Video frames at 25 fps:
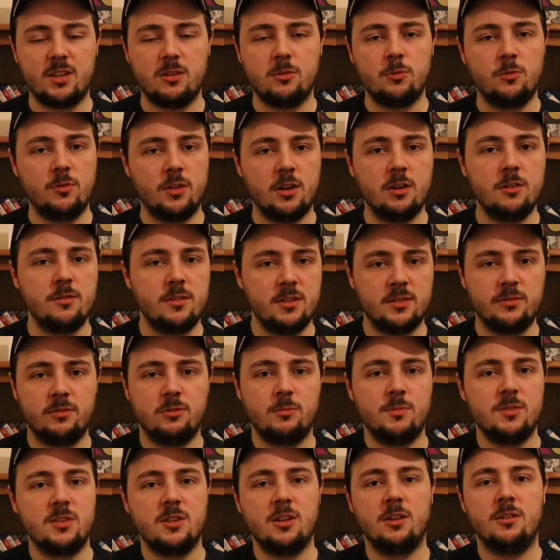although this
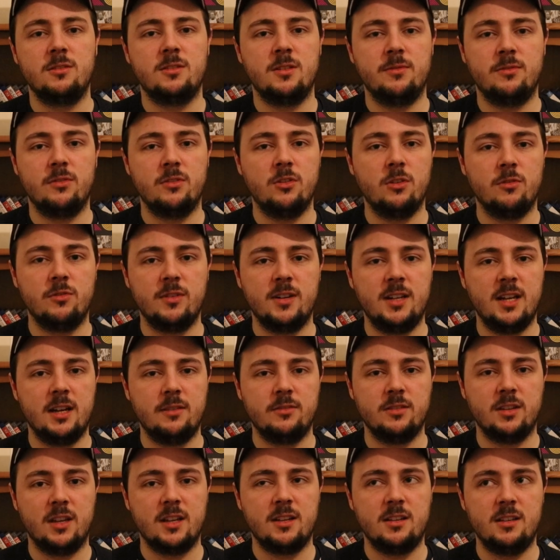film is noted for not really
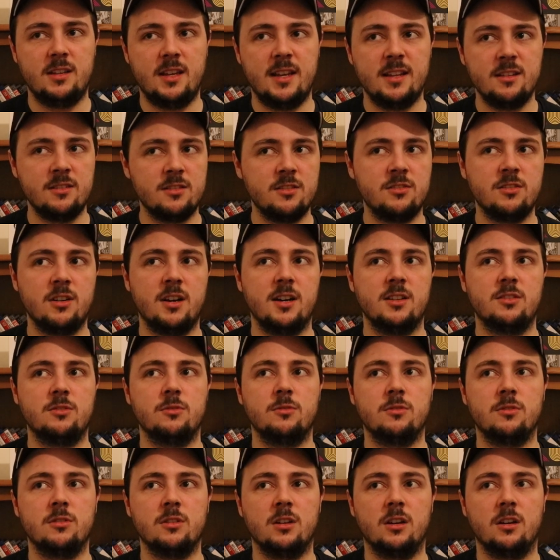having any
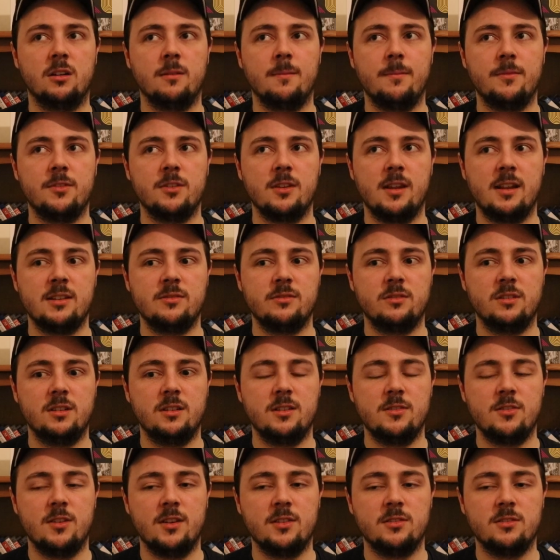intertitles, so that's very
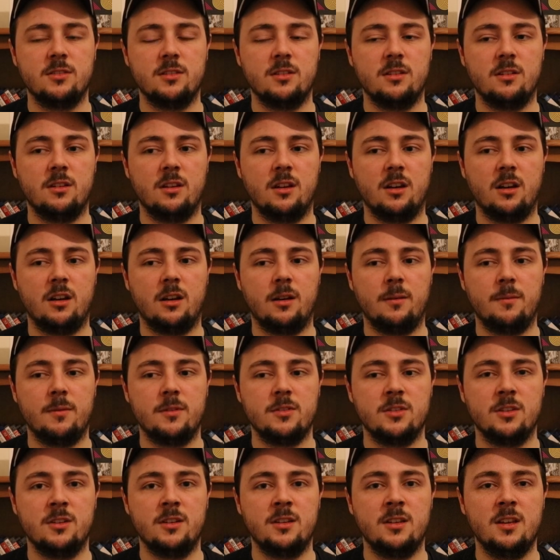interesting.
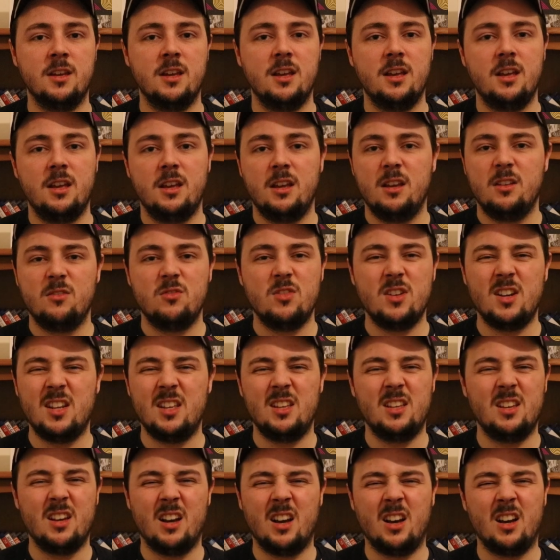There's only
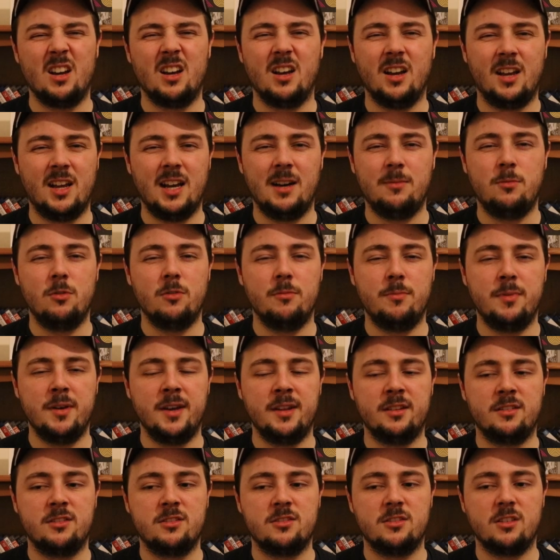really a couple of
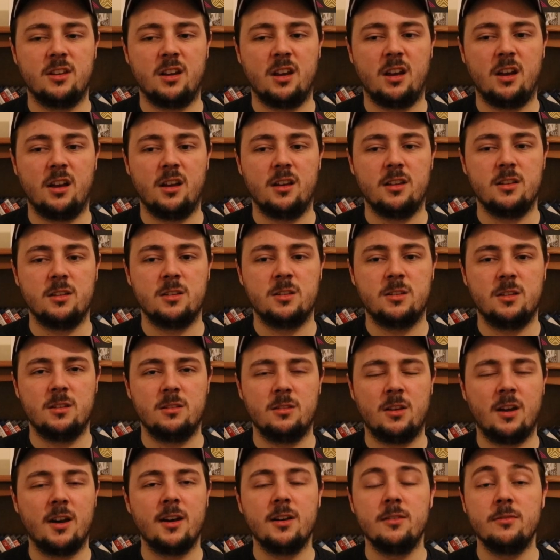bits
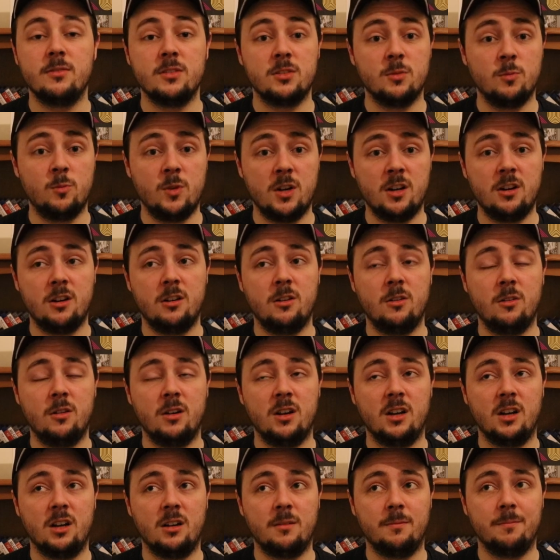kind of as well,
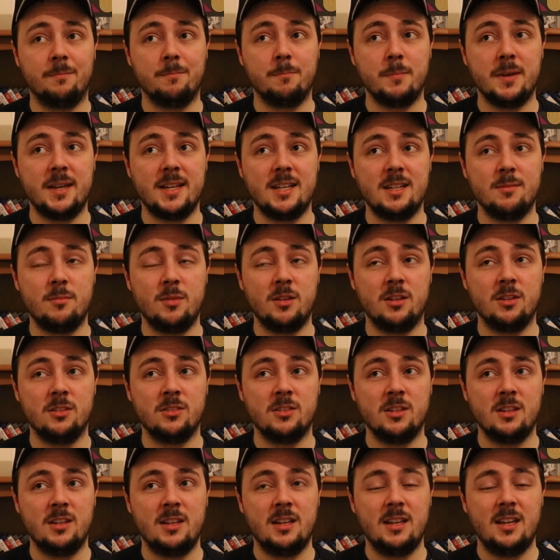mainly
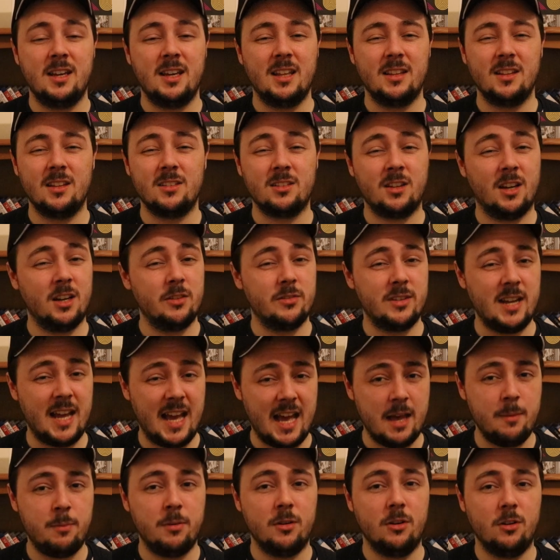because there's kind of an
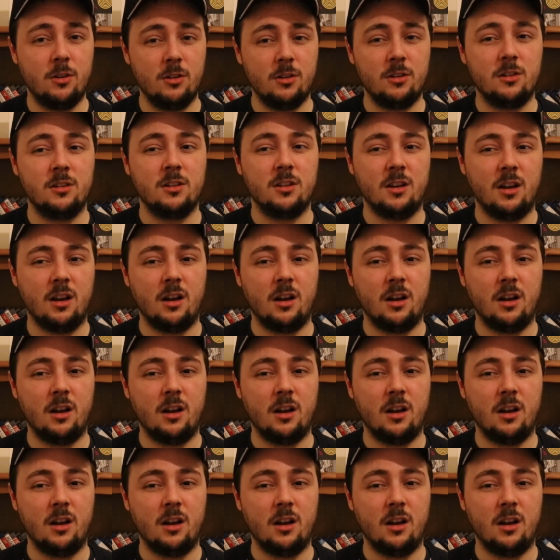epilogue